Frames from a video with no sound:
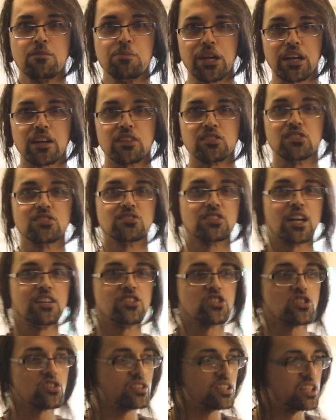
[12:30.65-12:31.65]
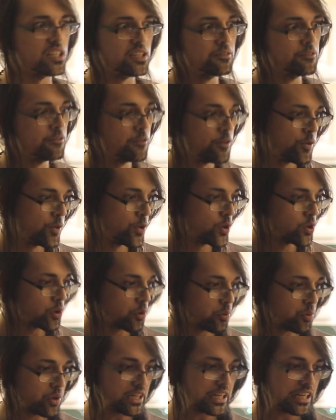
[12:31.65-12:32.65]
Because essentially
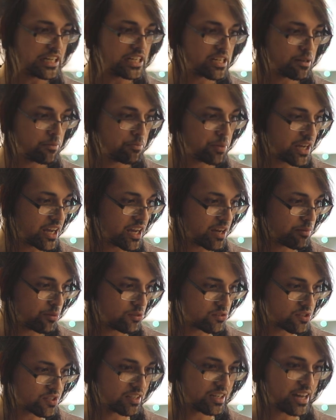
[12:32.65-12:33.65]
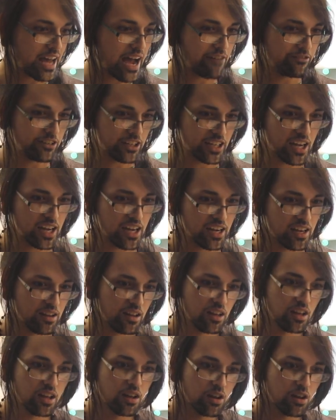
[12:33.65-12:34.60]
we need to be able to navigate